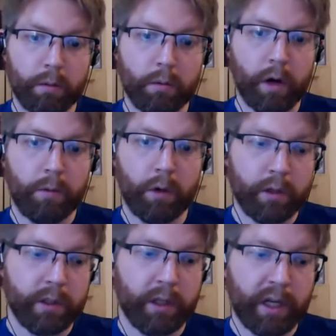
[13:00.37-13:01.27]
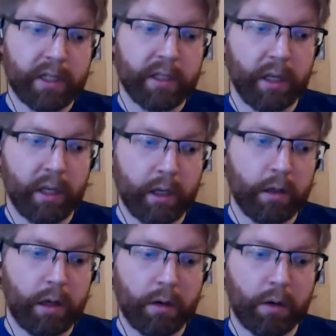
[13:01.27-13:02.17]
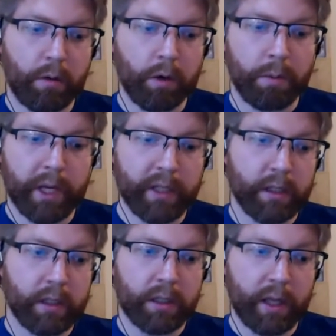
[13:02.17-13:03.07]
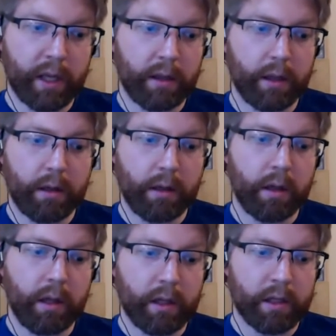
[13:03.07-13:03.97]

What is the next thing, and on what basis is that the thing